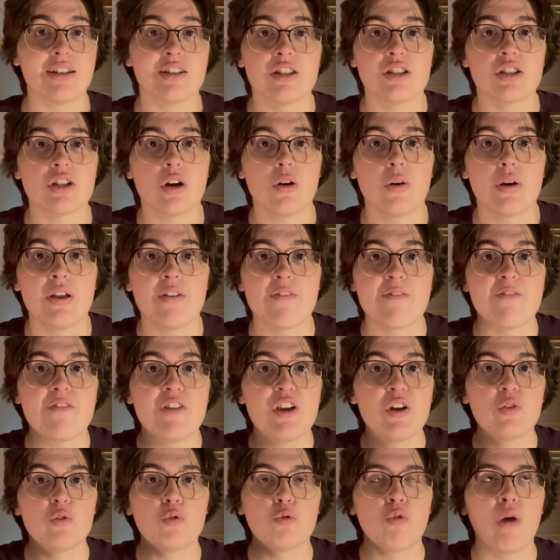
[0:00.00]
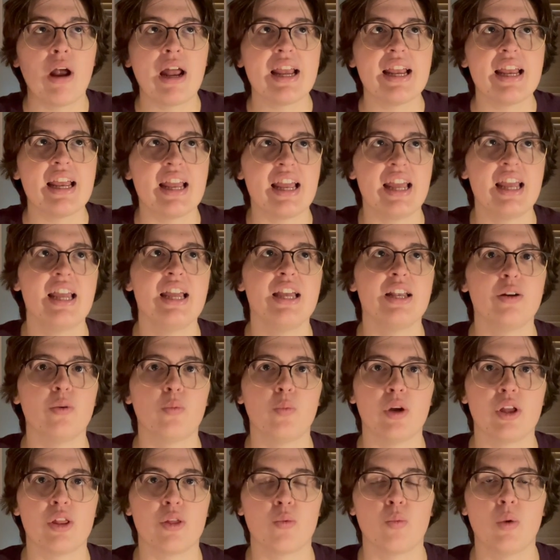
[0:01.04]
so it fit right in
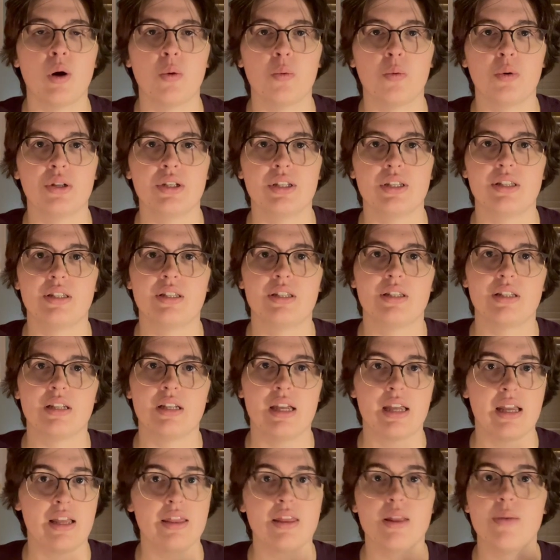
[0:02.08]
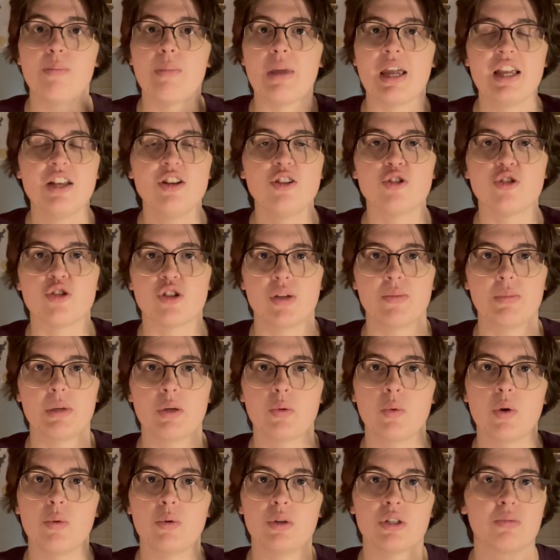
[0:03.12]
with what was in the mainstream and
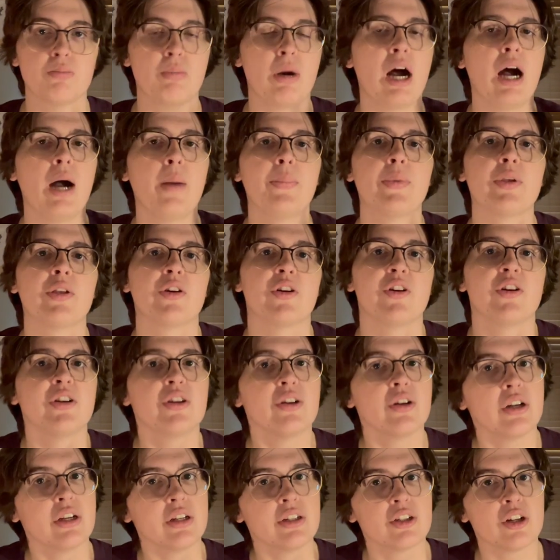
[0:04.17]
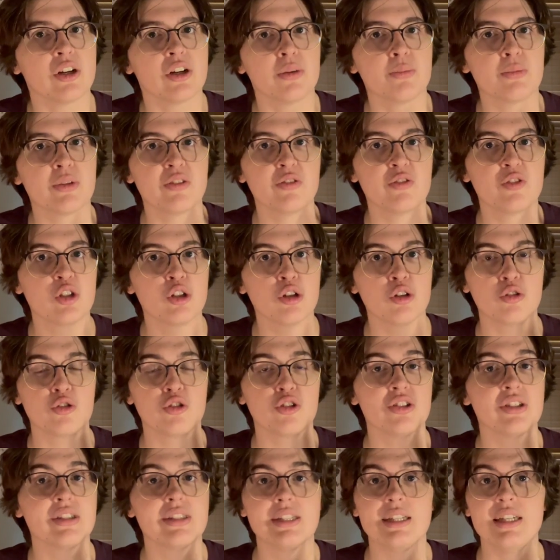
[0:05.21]
what was popular in terms of
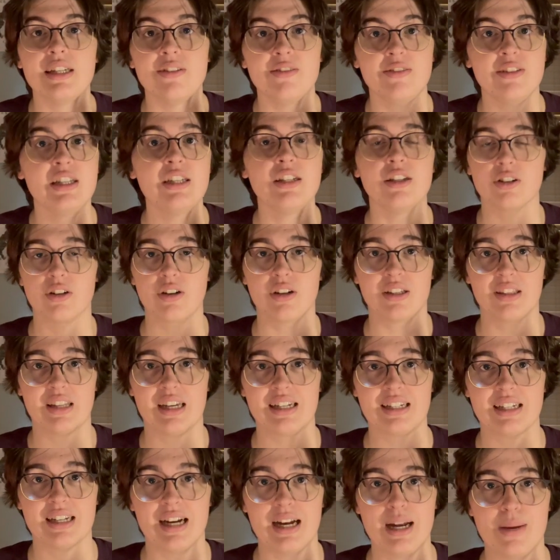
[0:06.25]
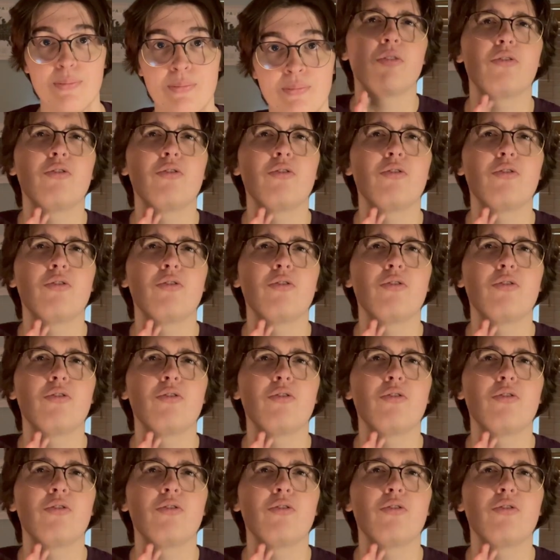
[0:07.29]
children's TV during that time.